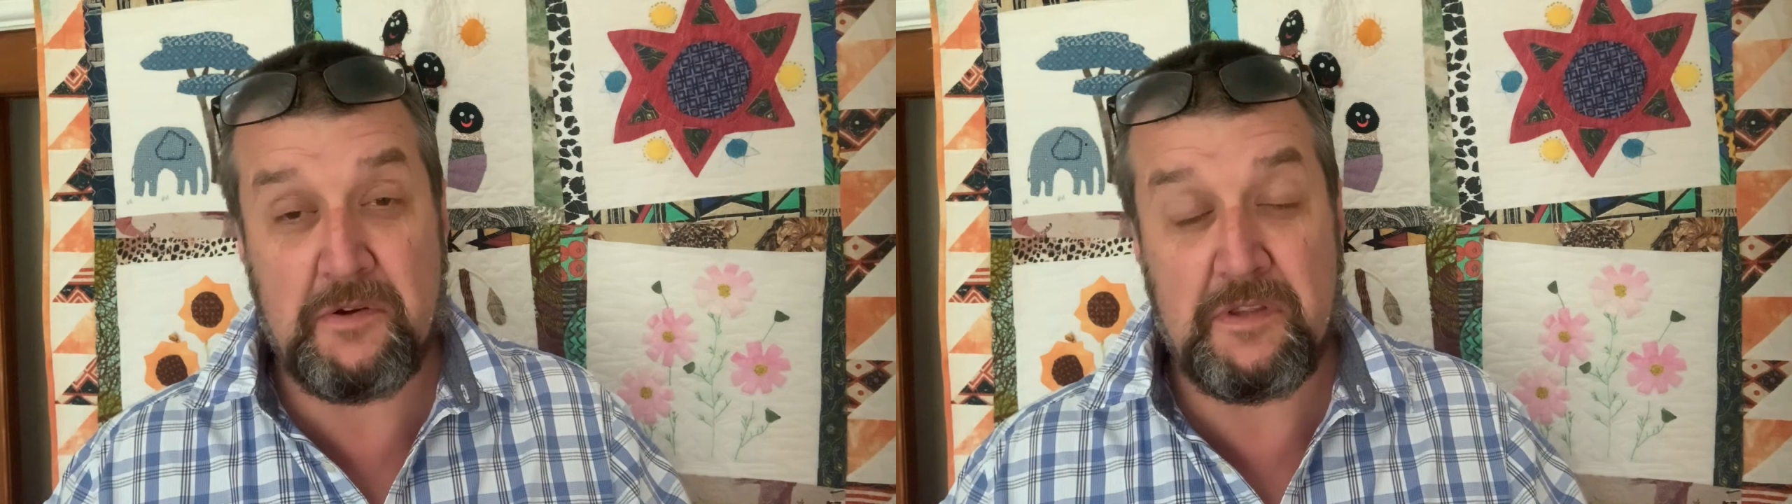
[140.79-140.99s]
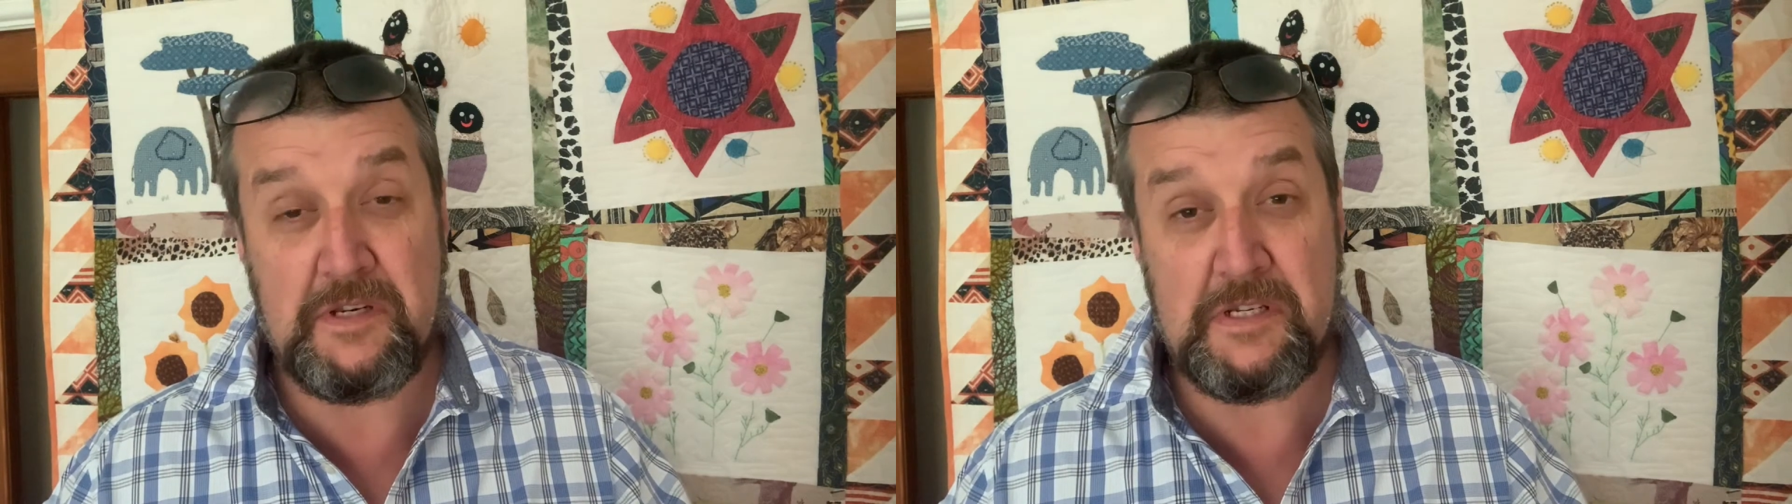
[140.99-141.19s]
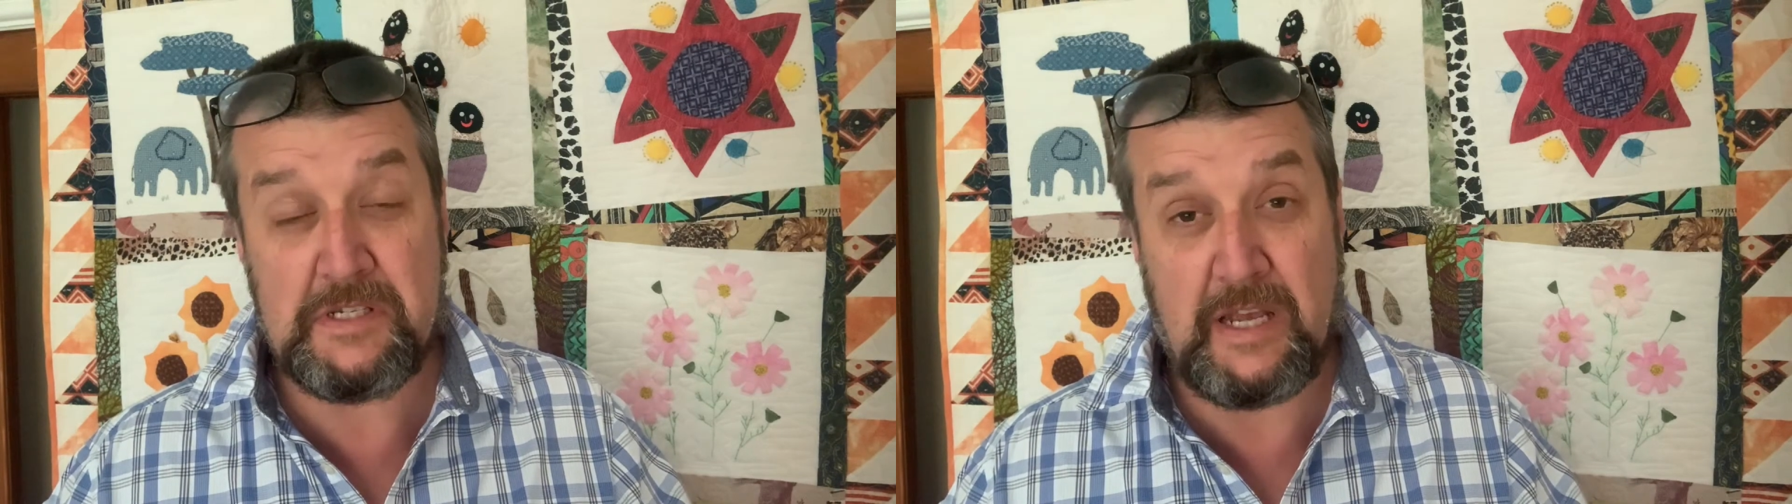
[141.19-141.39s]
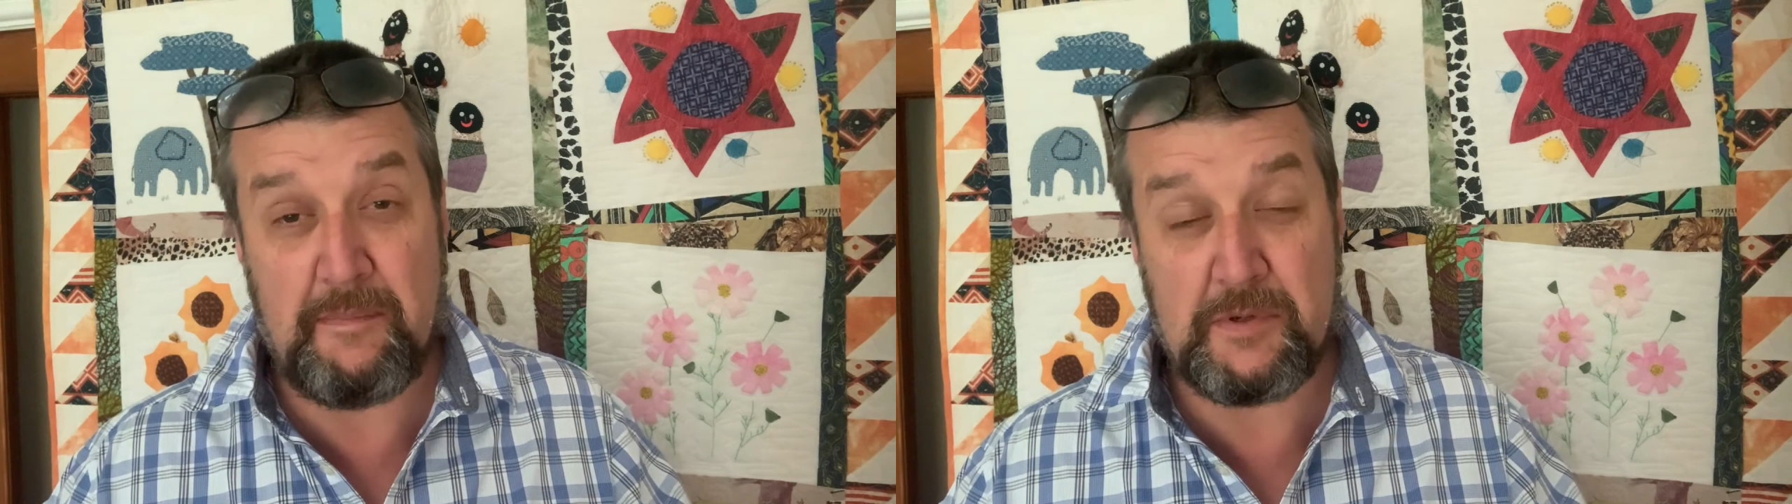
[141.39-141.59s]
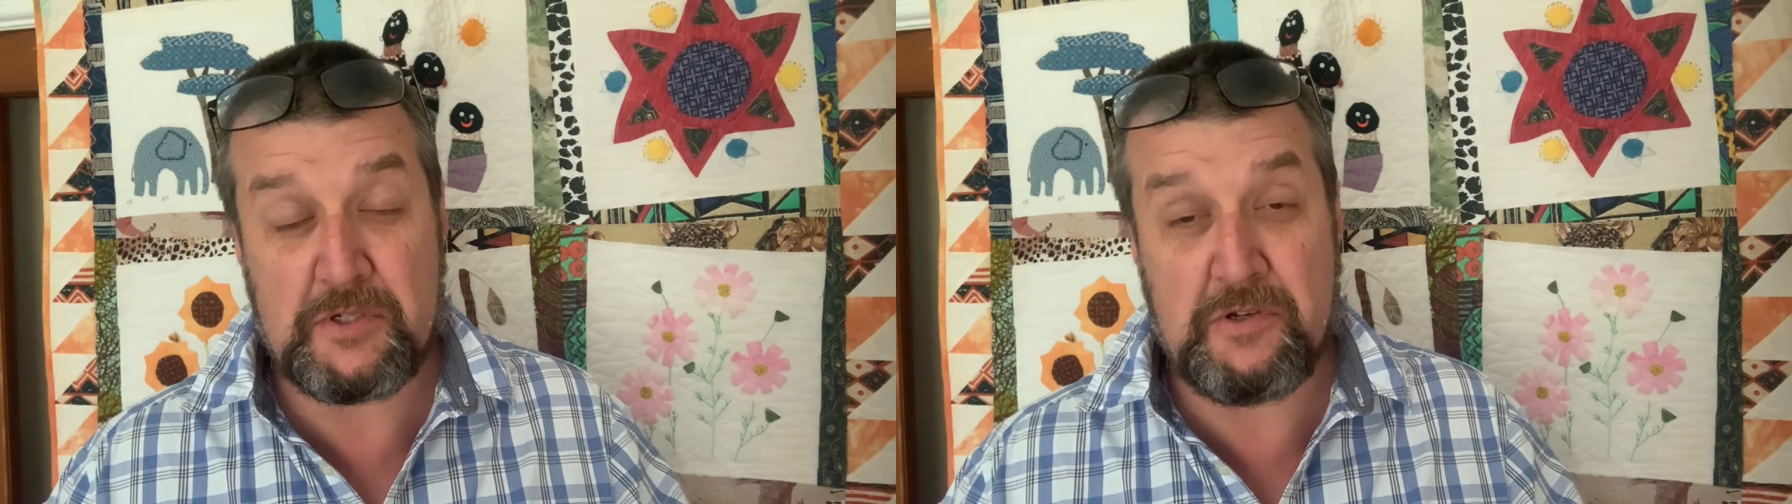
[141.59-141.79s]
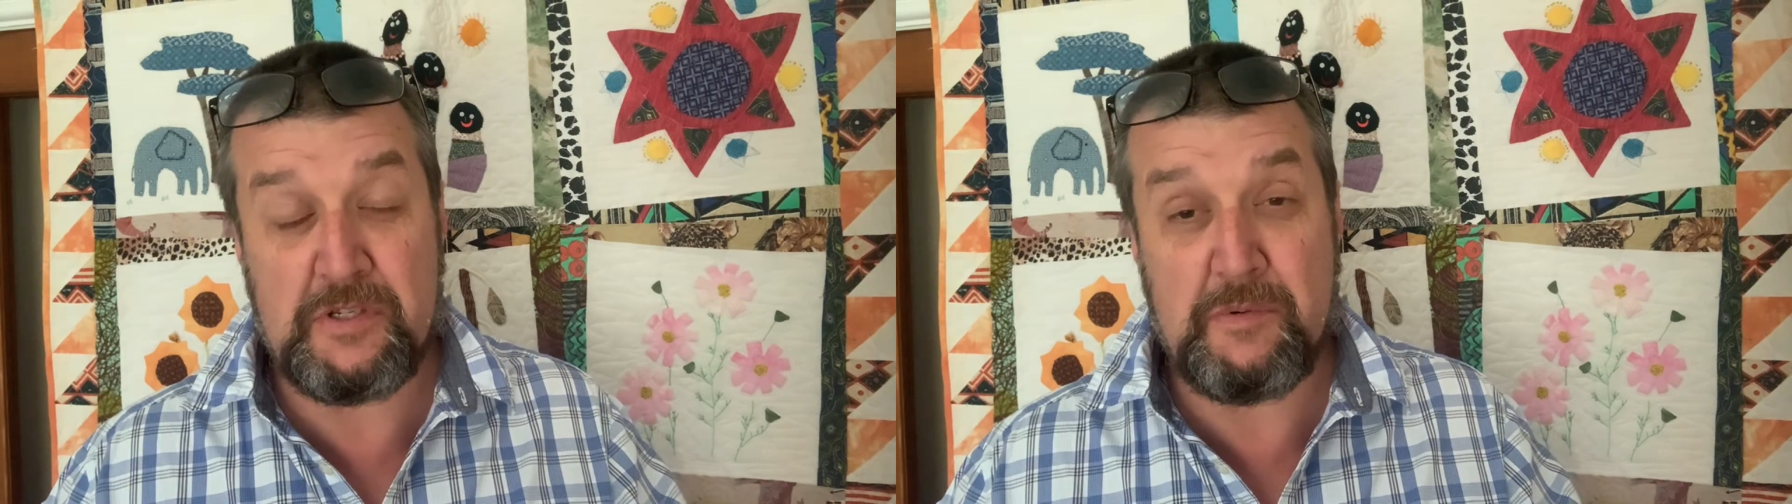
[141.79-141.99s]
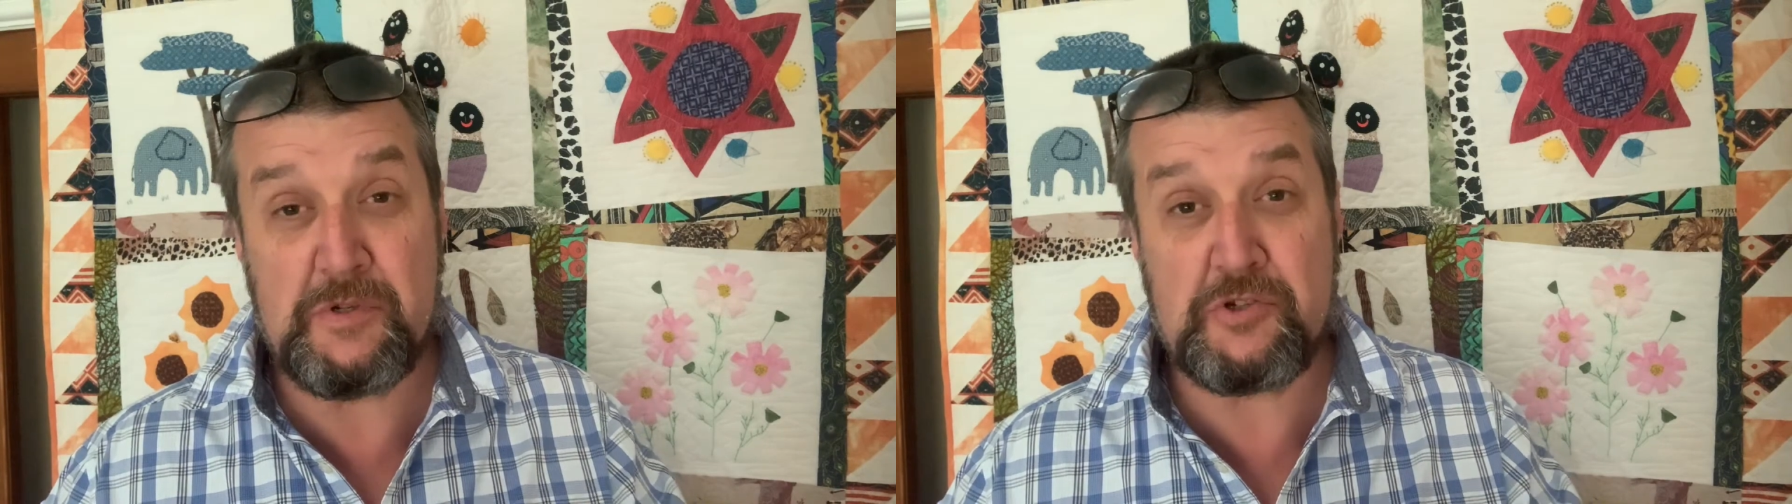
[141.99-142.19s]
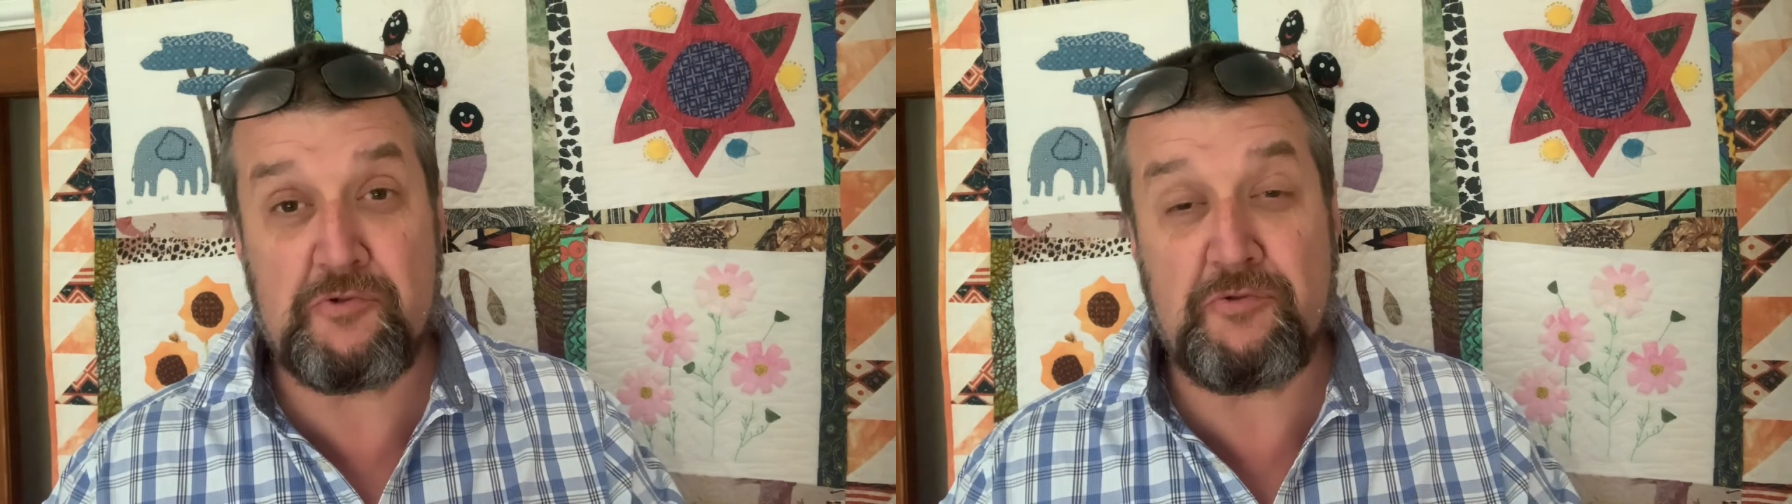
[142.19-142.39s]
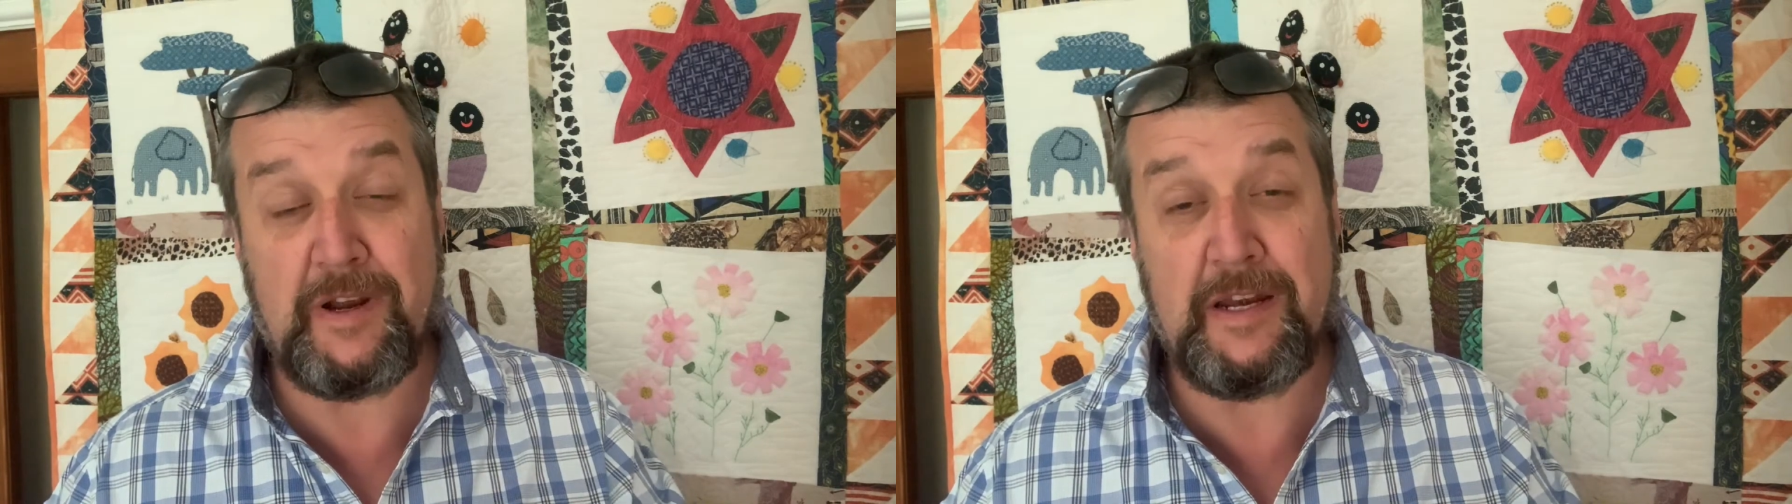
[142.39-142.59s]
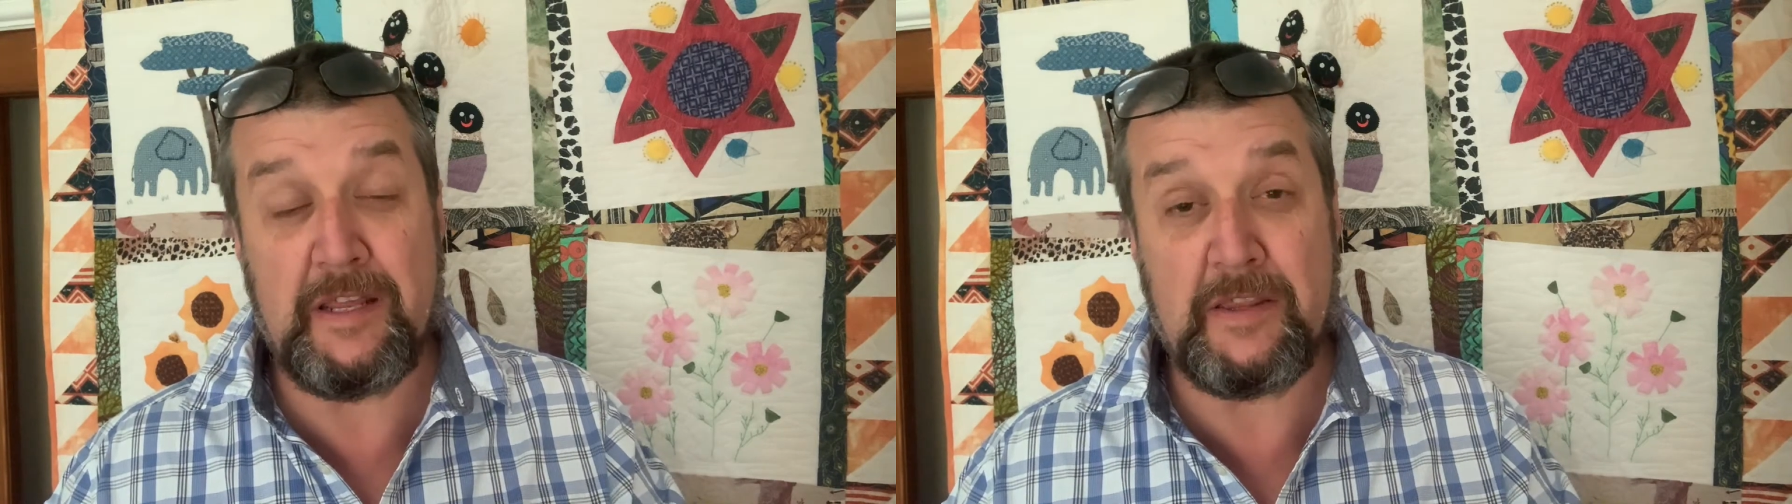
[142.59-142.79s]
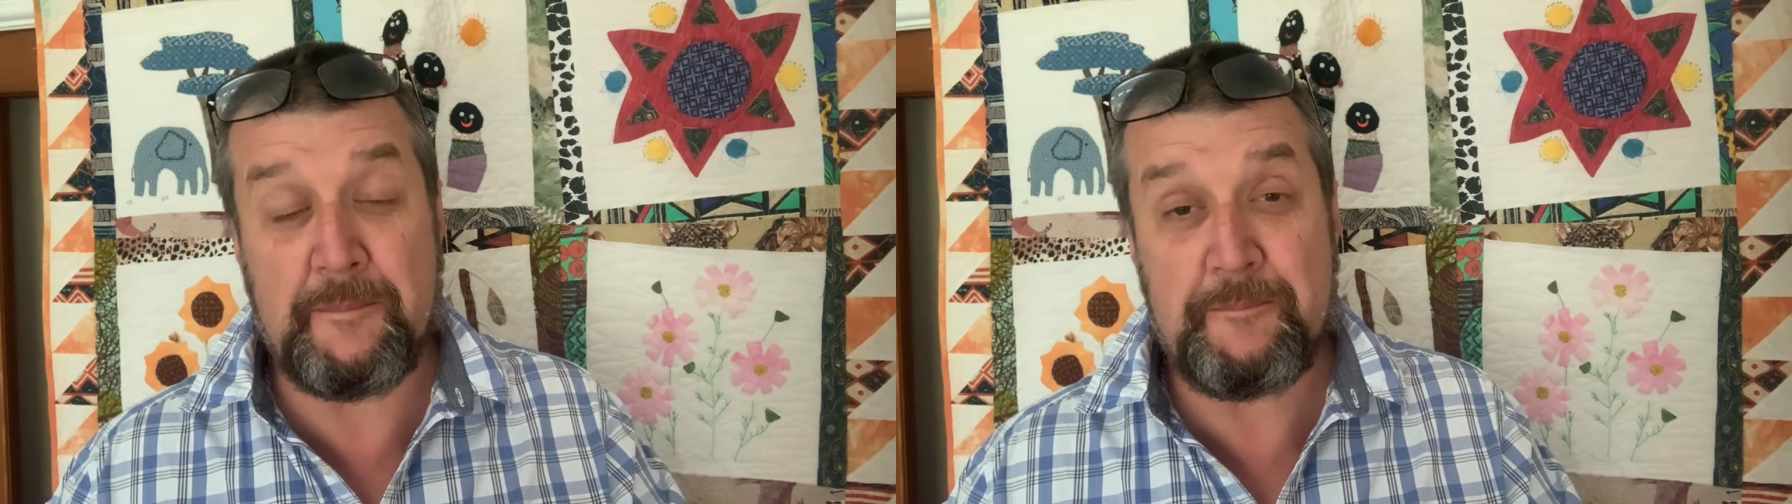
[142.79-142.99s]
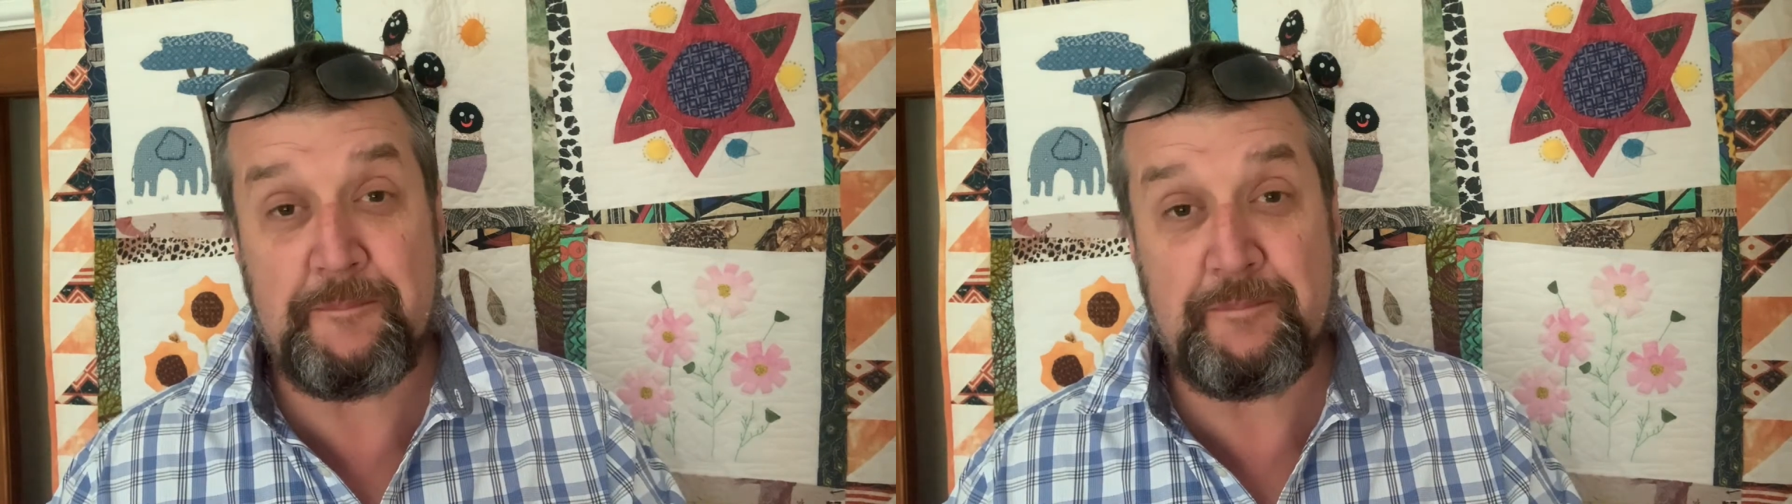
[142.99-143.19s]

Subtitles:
the disciples because he was training them.